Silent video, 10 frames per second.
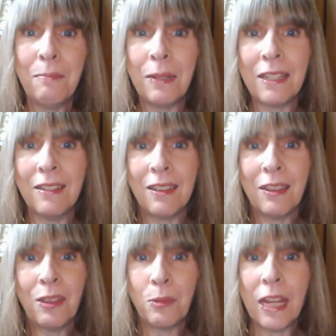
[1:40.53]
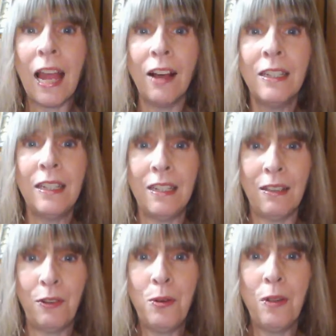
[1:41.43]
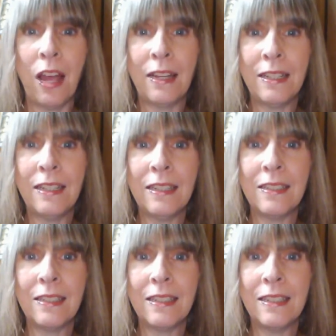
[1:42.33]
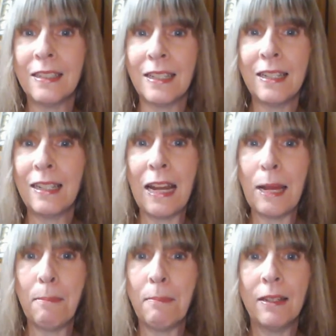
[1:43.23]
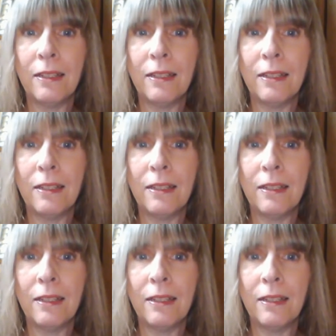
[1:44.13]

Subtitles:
But the reality of who God is the same.